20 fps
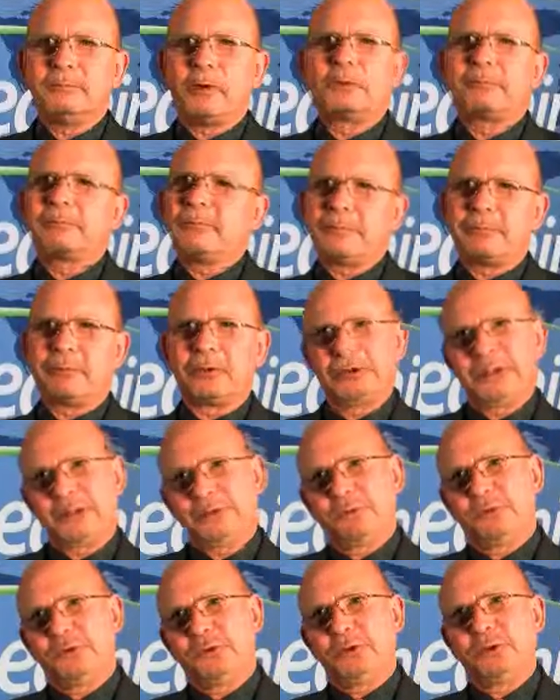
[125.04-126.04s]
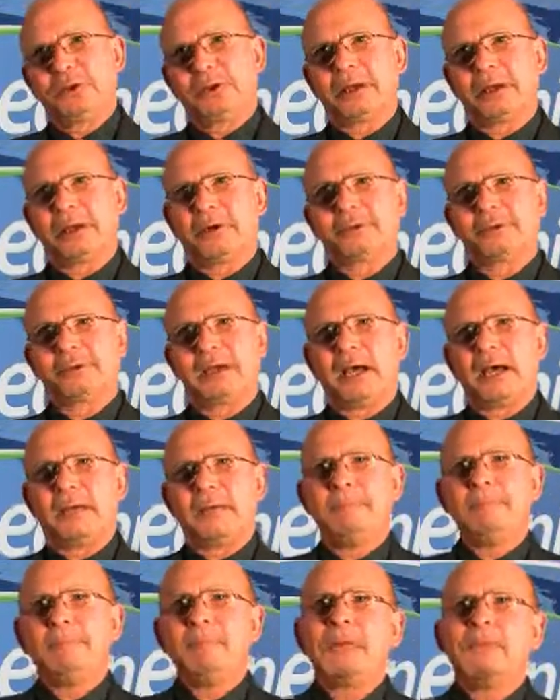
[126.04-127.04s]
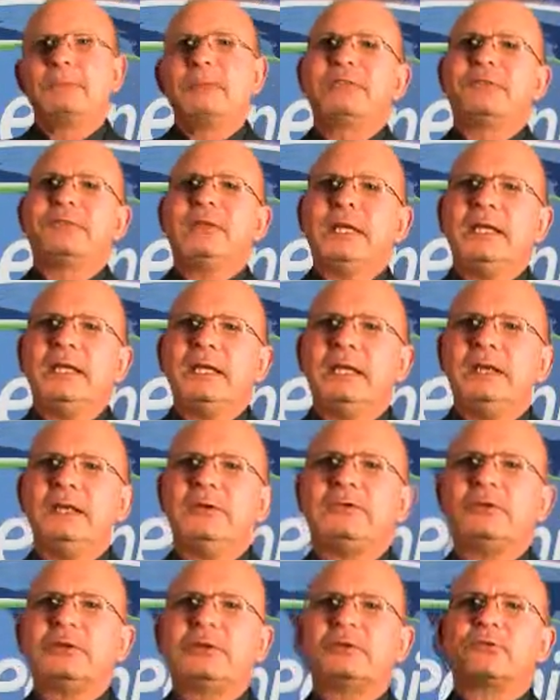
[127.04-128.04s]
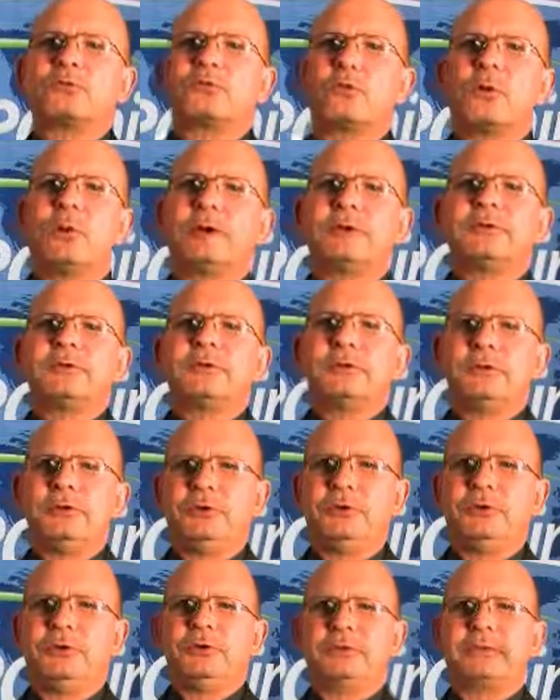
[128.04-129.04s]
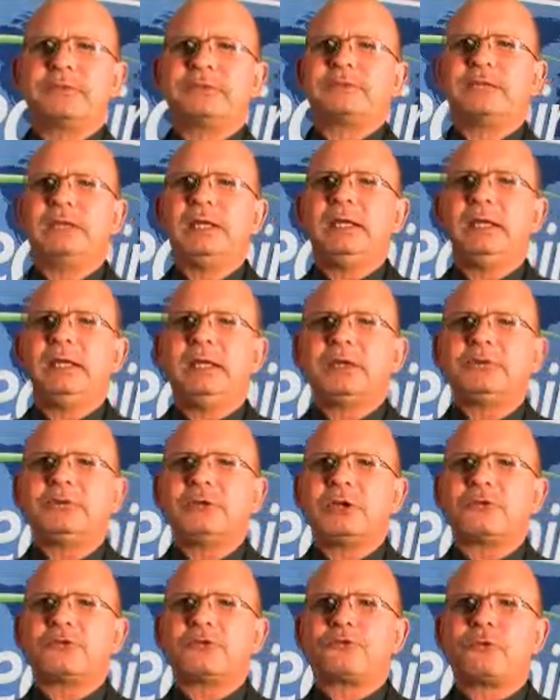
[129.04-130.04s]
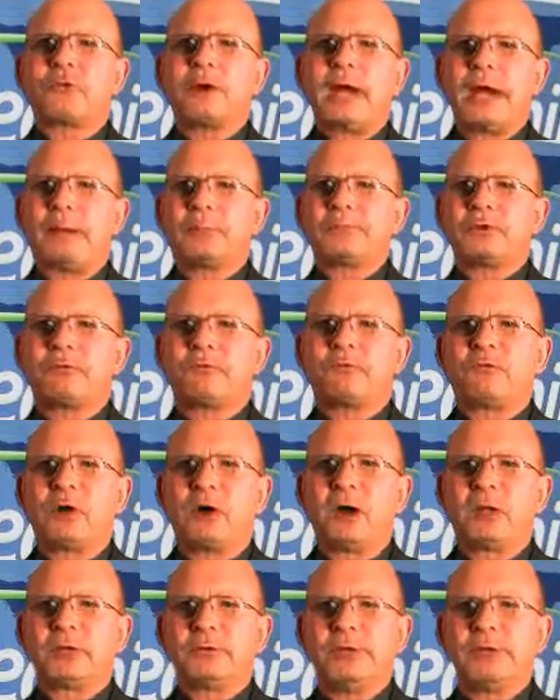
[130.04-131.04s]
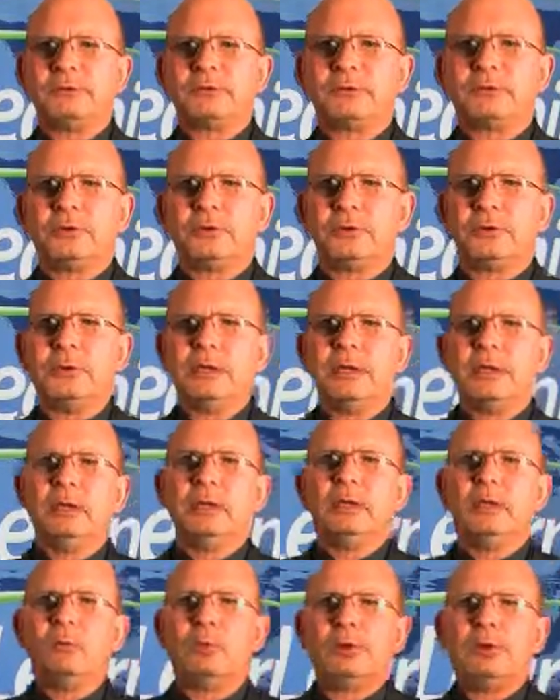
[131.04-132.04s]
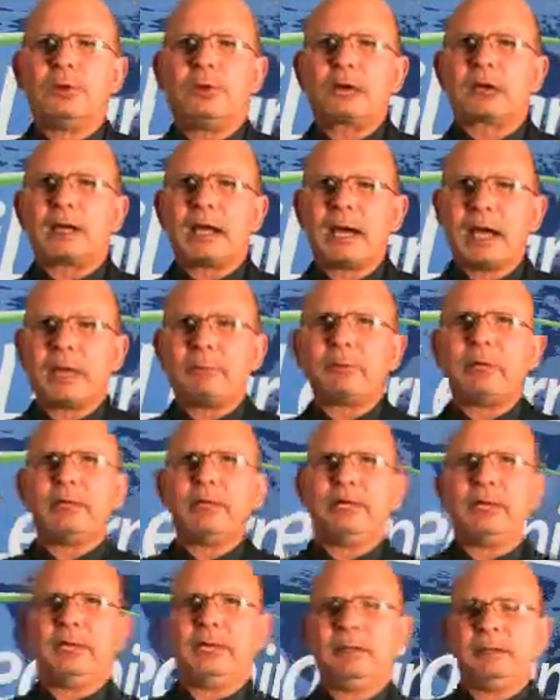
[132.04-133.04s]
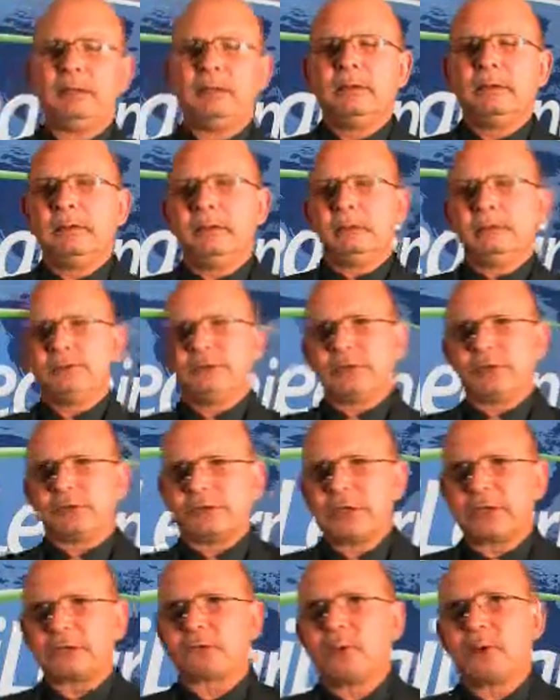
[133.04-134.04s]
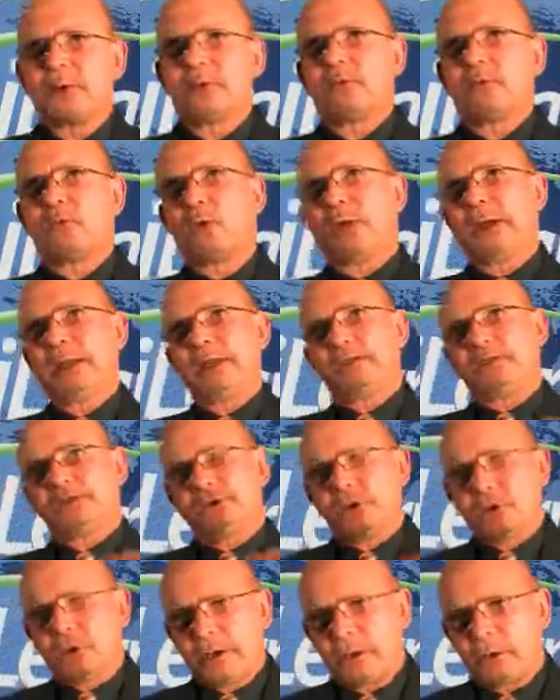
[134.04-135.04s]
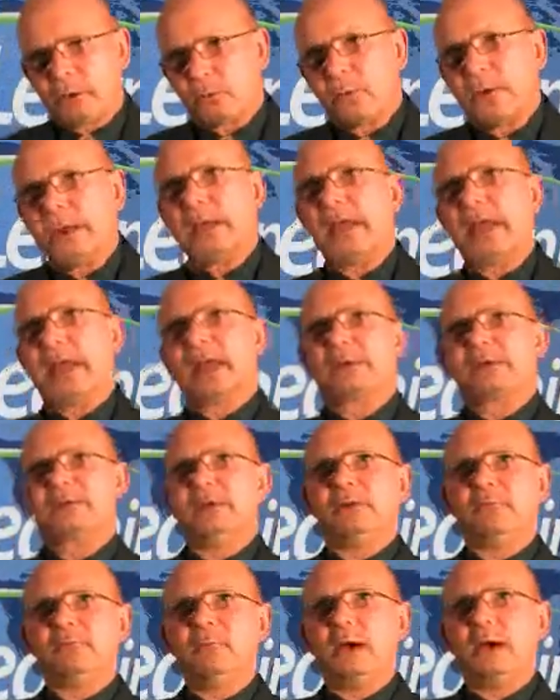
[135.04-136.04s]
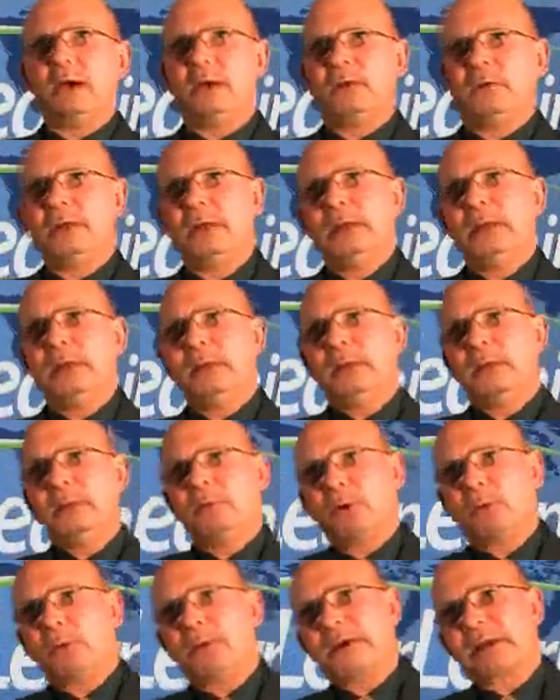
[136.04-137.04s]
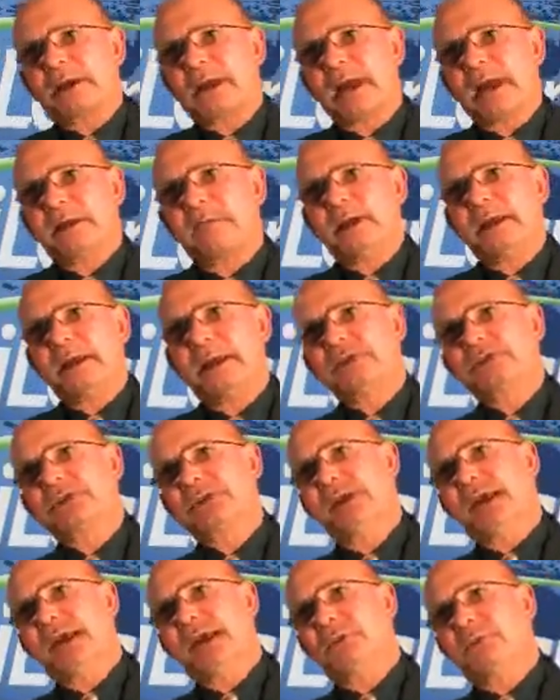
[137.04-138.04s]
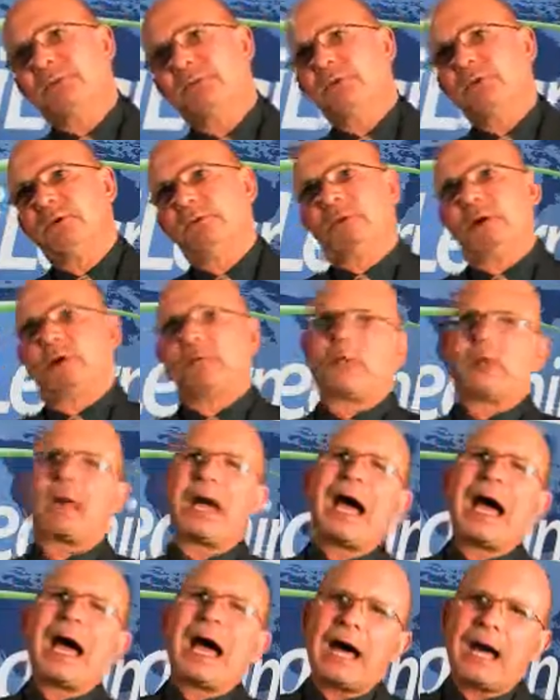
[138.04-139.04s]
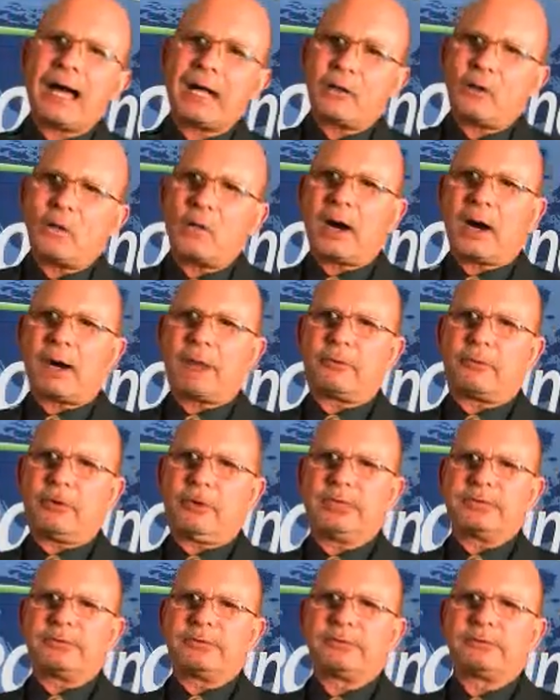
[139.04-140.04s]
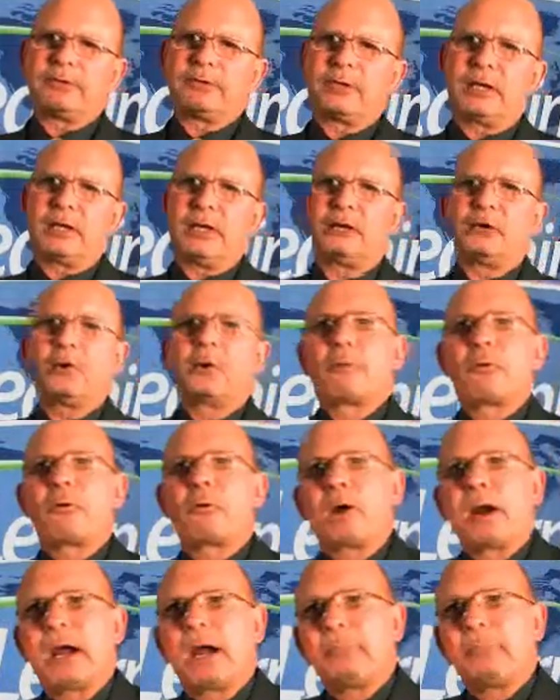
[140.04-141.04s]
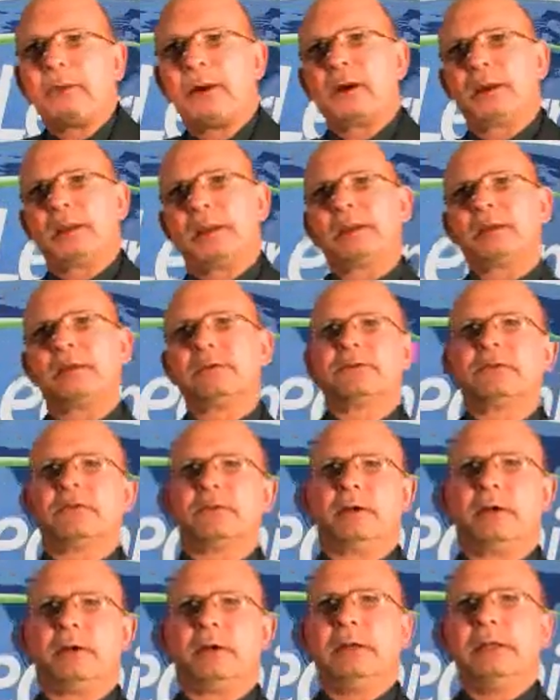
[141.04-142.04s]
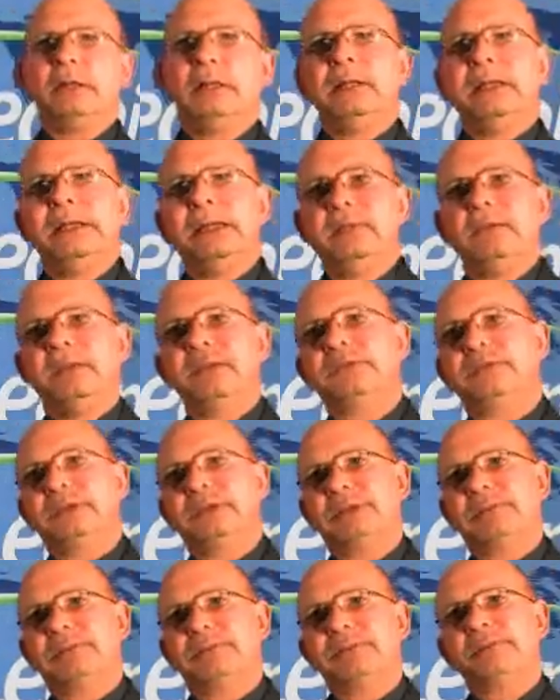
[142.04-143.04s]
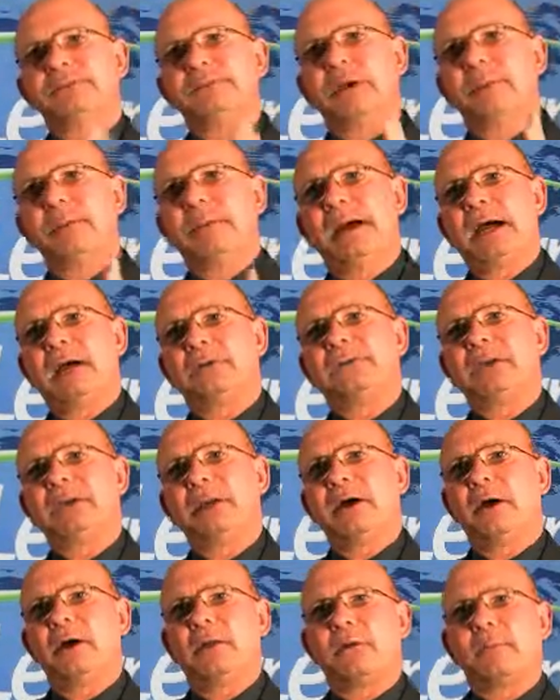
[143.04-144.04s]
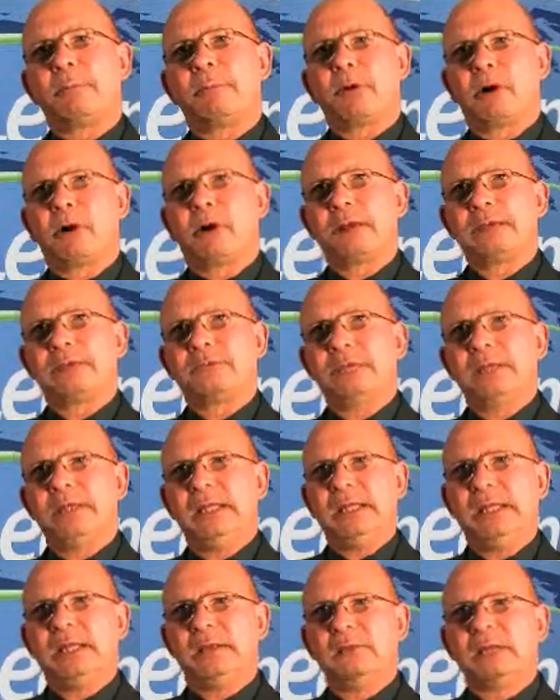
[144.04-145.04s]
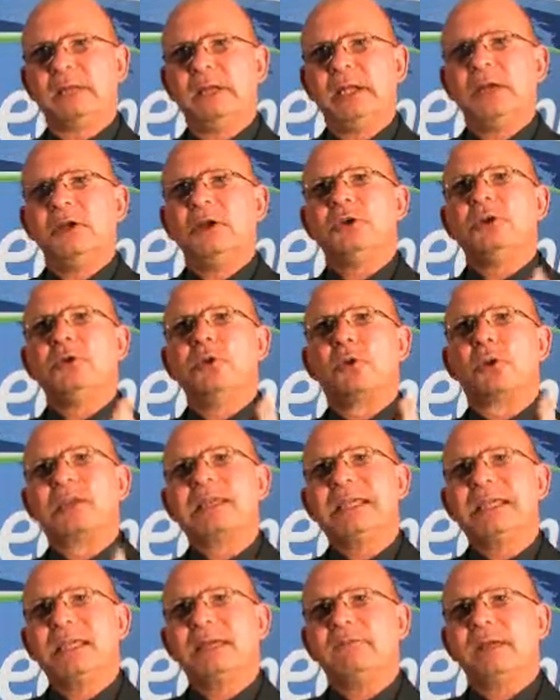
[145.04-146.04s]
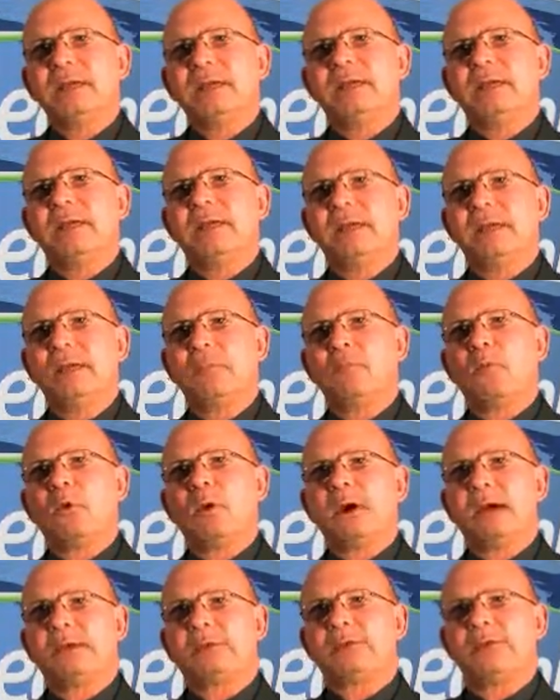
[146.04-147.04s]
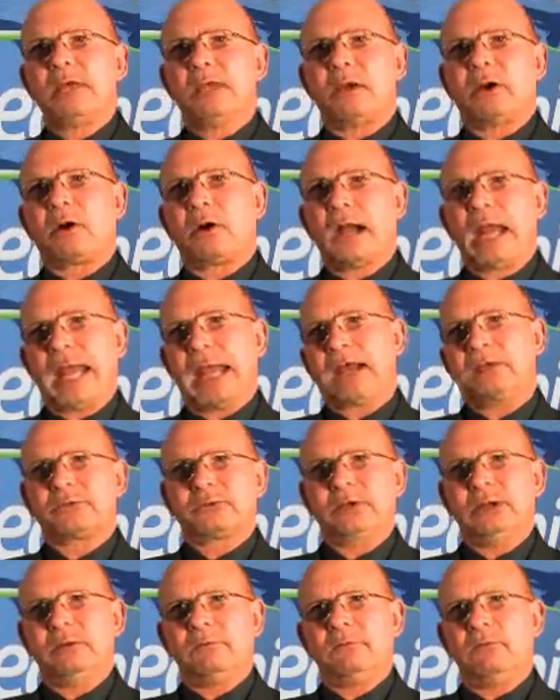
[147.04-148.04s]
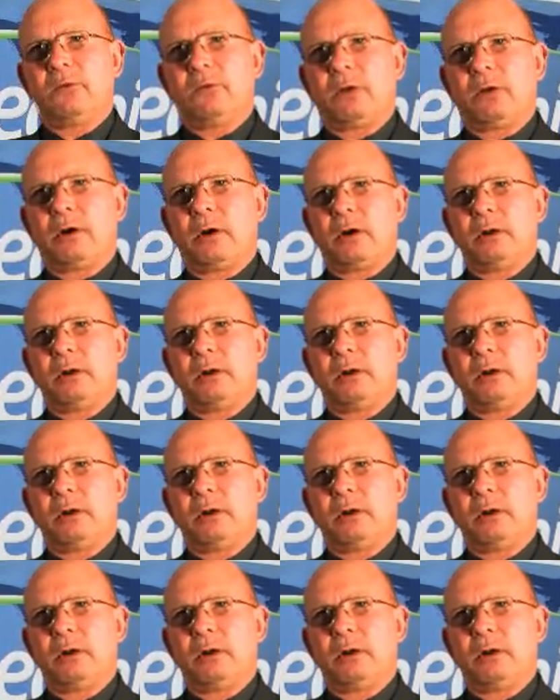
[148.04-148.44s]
Most people leave a few letters out. But it's the easiest one to use. It's the easiest trap to fall into. When you're accommodating, just as with avoidance, you're in a reactive mode, but with accommodation now you've moved over the high cooperation side. You're primarily concerned, in this instance, about the other party's needs. You are giving them what they are asking for.